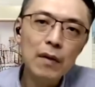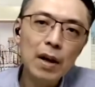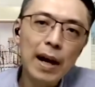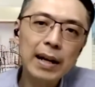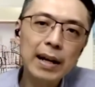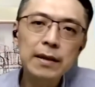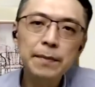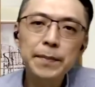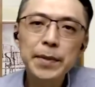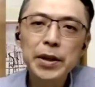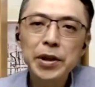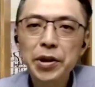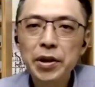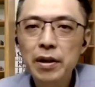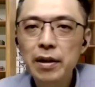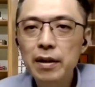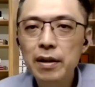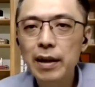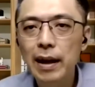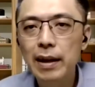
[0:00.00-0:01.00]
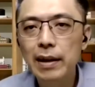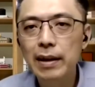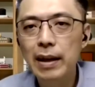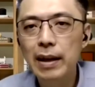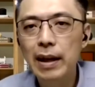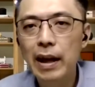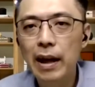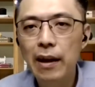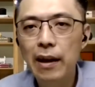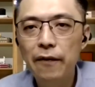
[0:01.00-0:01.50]
exhibition and they
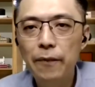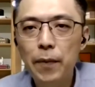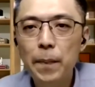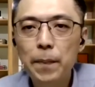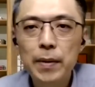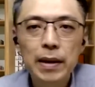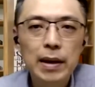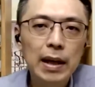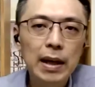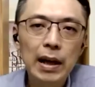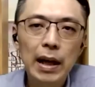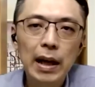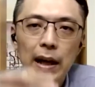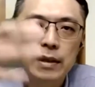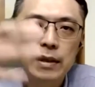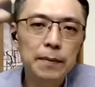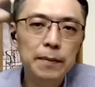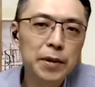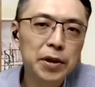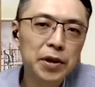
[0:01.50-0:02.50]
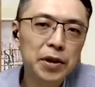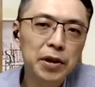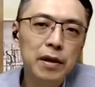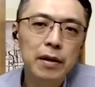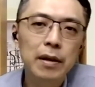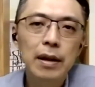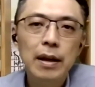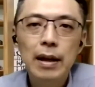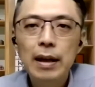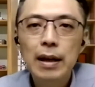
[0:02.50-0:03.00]
have property exhibition,
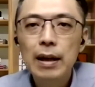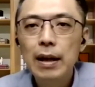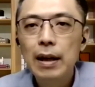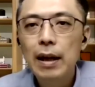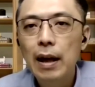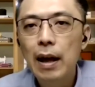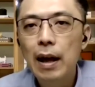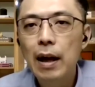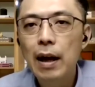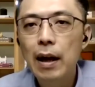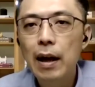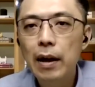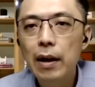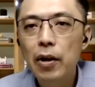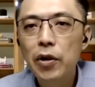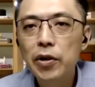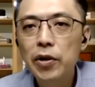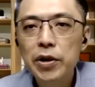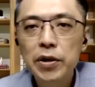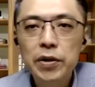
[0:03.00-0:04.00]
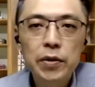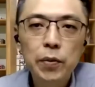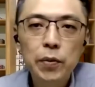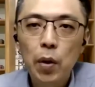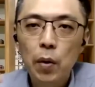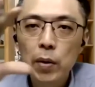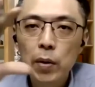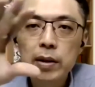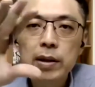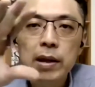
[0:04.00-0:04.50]
Ho Chin Soon will
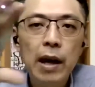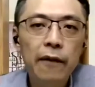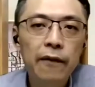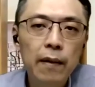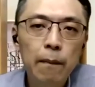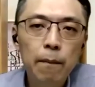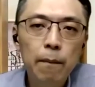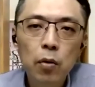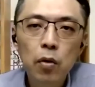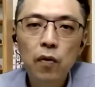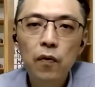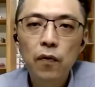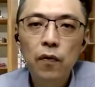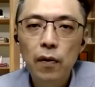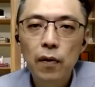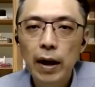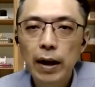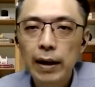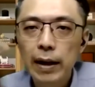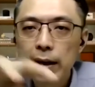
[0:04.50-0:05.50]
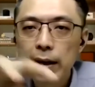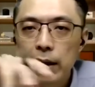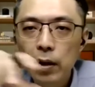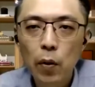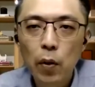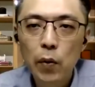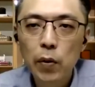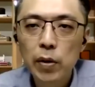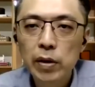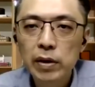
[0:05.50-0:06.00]
always have a booth, and then they
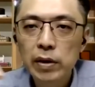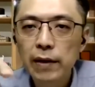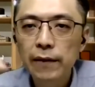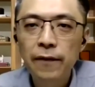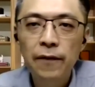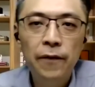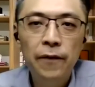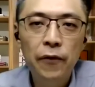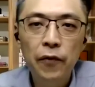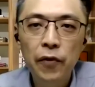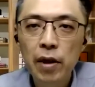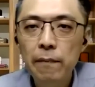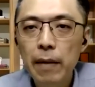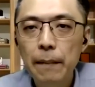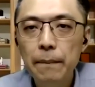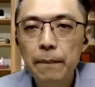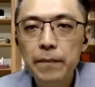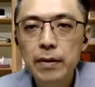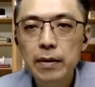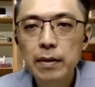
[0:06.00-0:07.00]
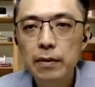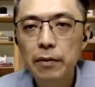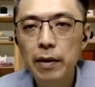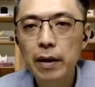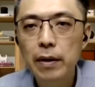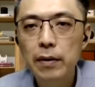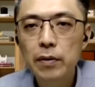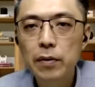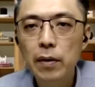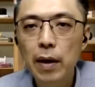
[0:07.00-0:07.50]
always give free maps, right?
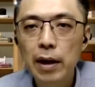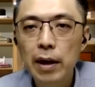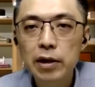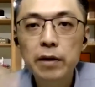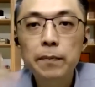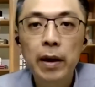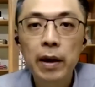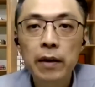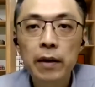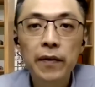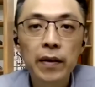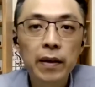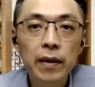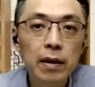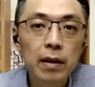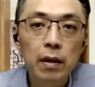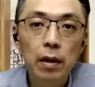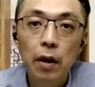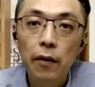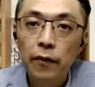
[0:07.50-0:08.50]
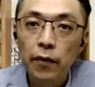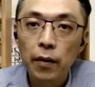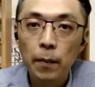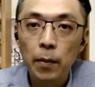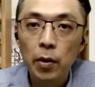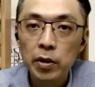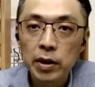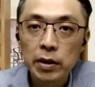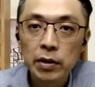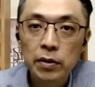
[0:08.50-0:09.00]
So I actually benefited a lot from
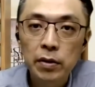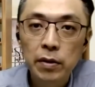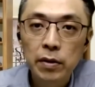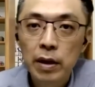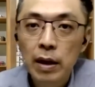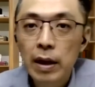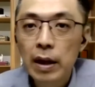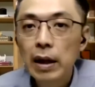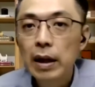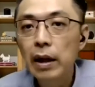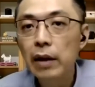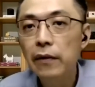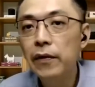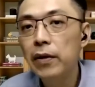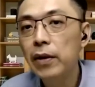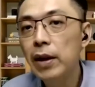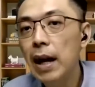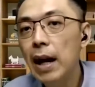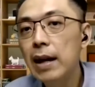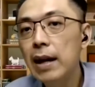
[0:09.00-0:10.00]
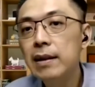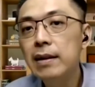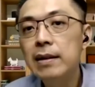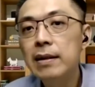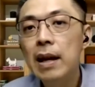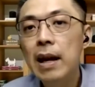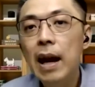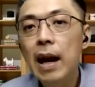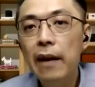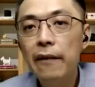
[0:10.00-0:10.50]
Ho Chin Soon. If you guys
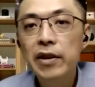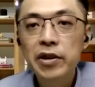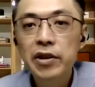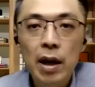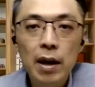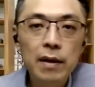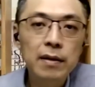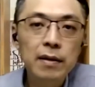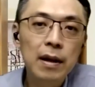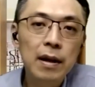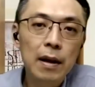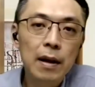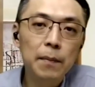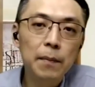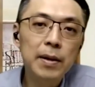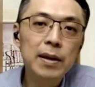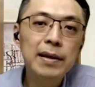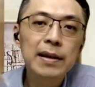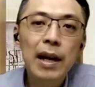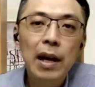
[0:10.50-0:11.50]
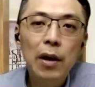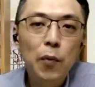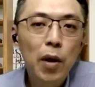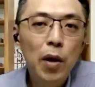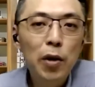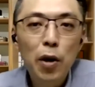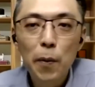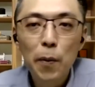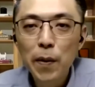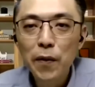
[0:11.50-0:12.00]
have a chance, please get one
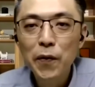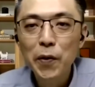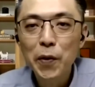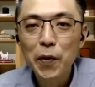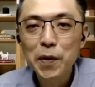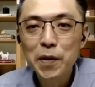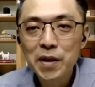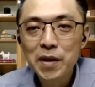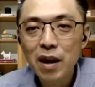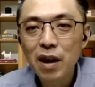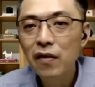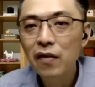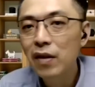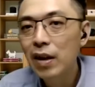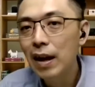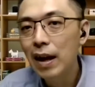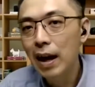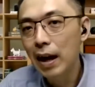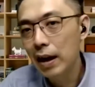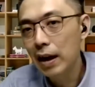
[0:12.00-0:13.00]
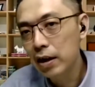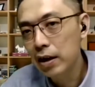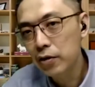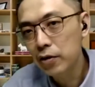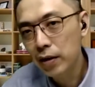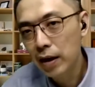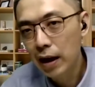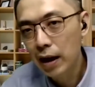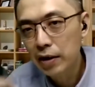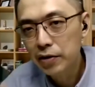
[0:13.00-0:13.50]
copy for yourself, and then you
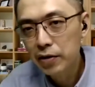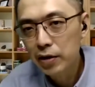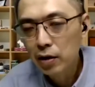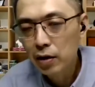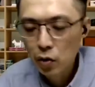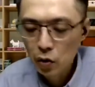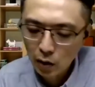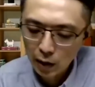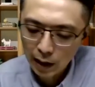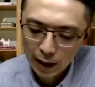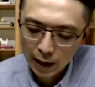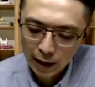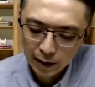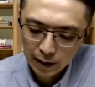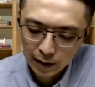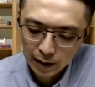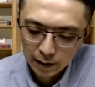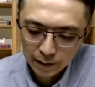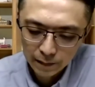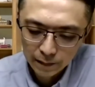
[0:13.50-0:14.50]
can actually look at it.